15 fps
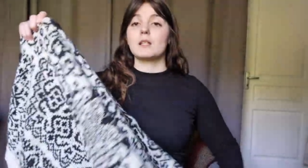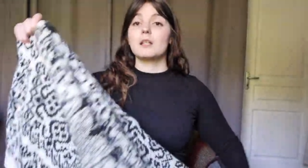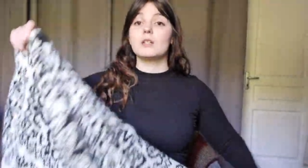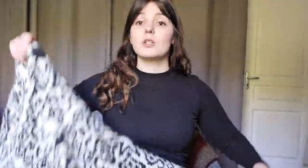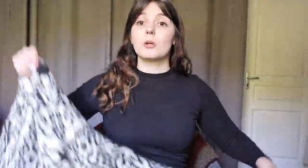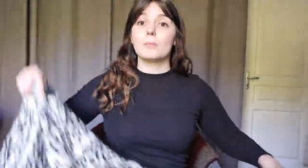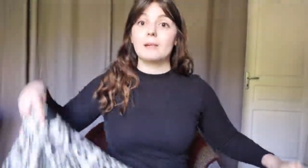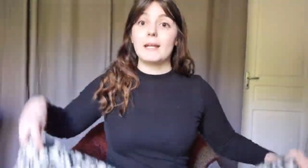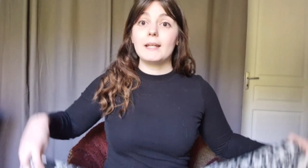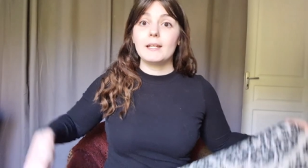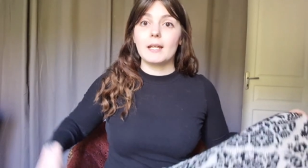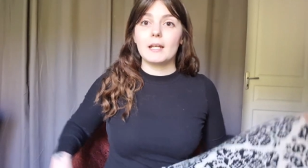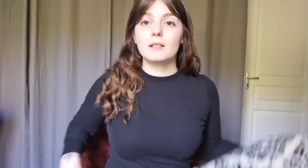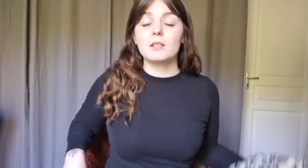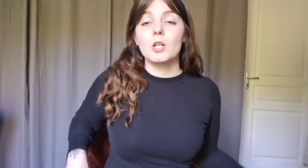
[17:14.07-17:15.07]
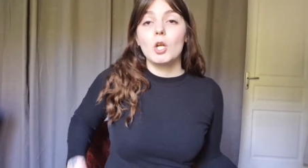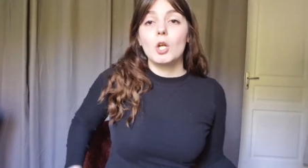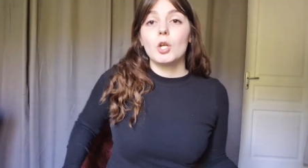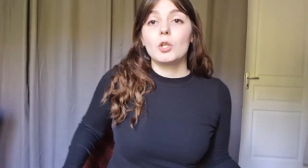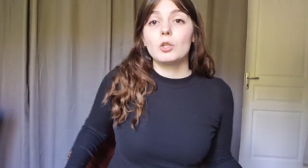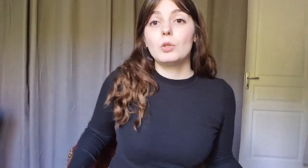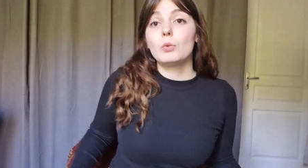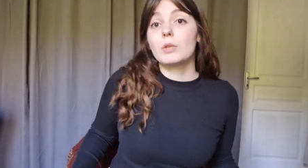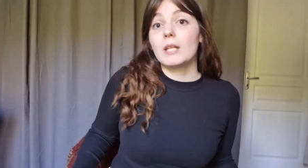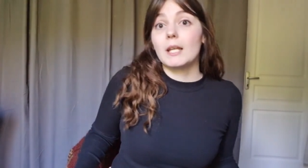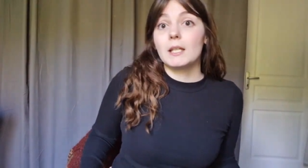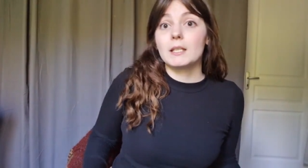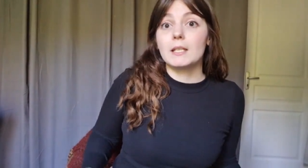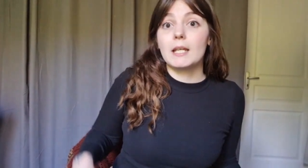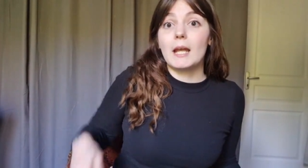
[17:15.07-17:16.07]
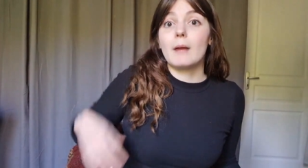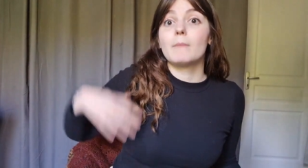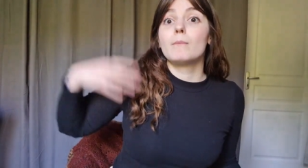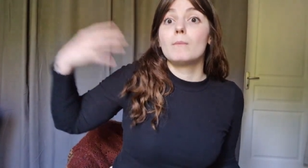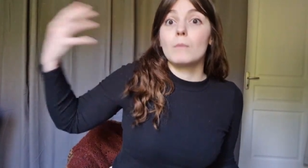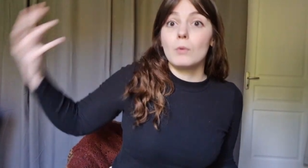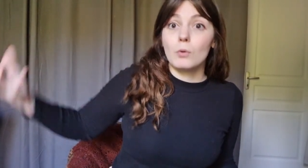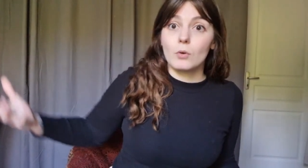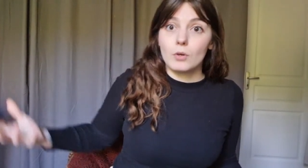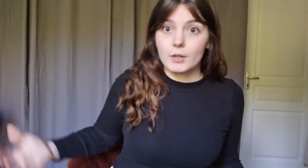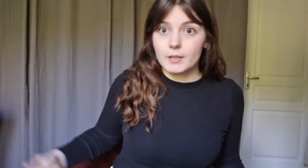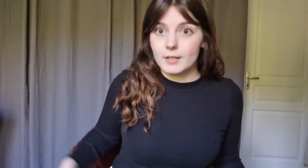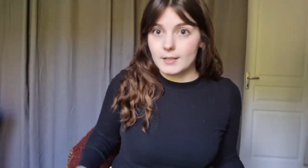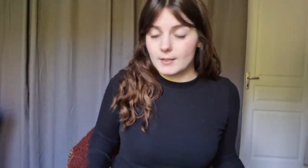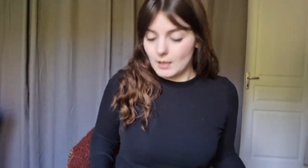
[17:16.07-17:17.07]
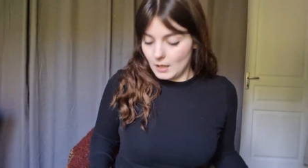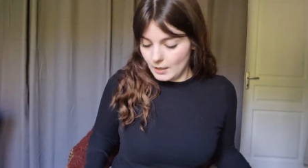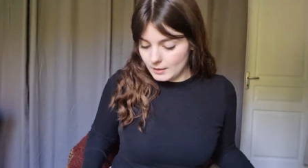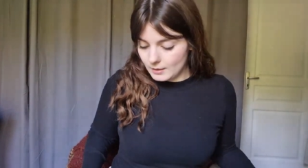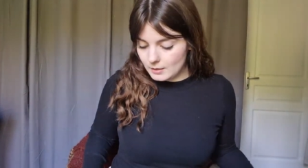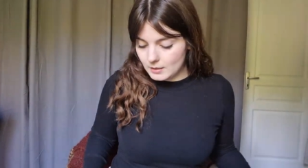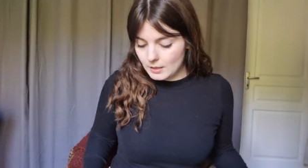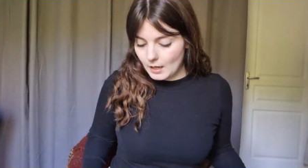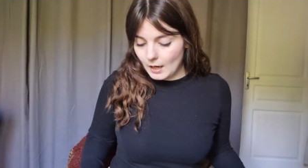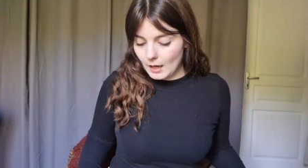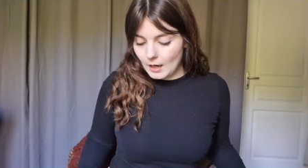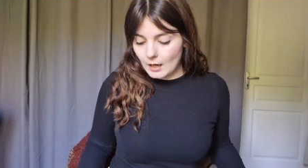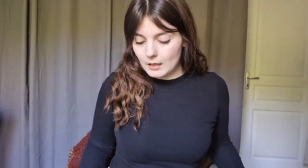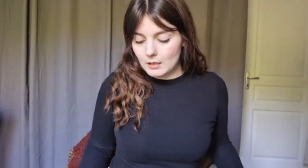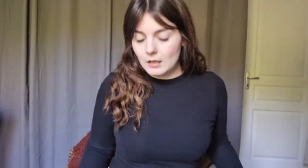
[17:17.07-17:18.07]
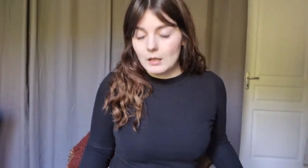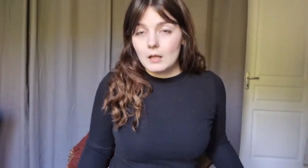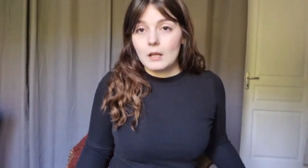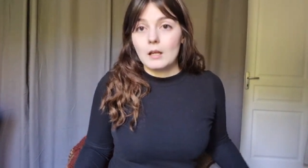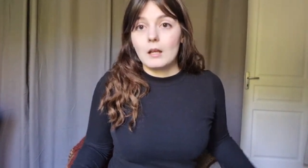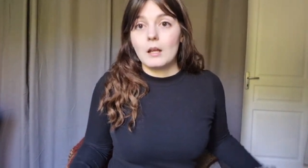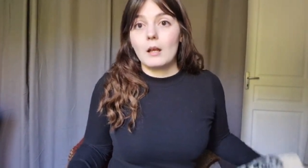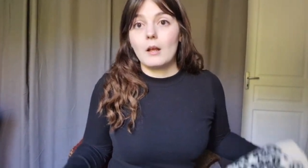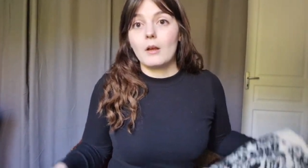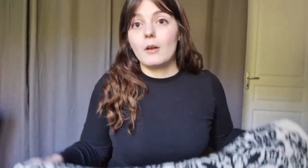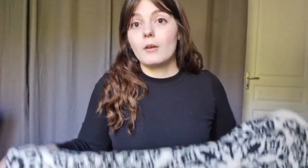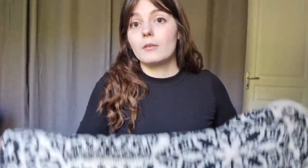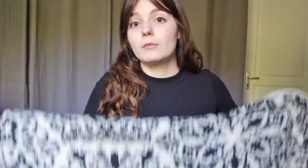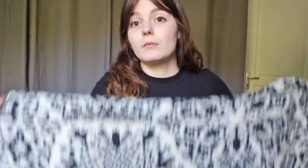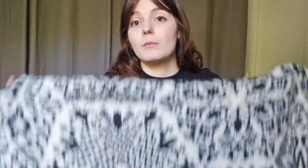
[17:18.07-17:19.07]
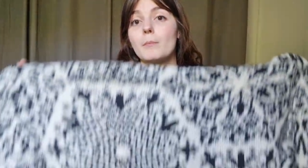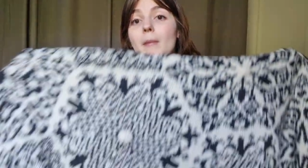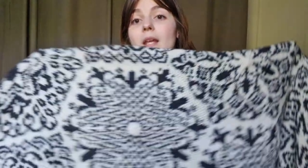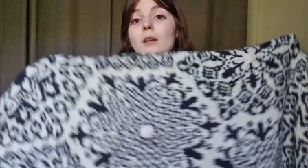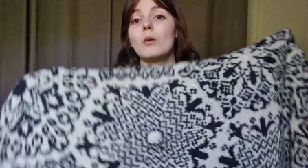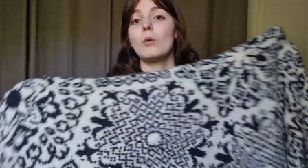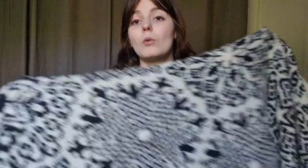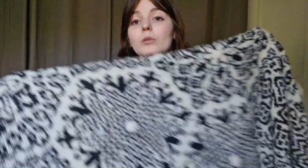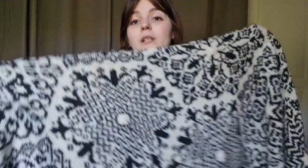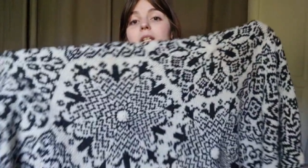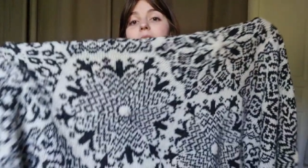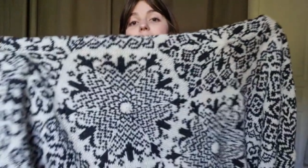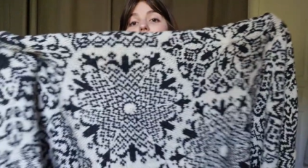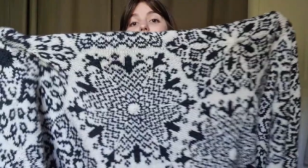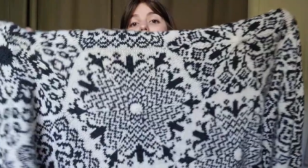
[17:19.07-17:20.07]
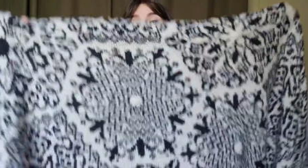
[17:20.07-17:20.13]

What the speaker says: in your blanket, you can get more designs and make only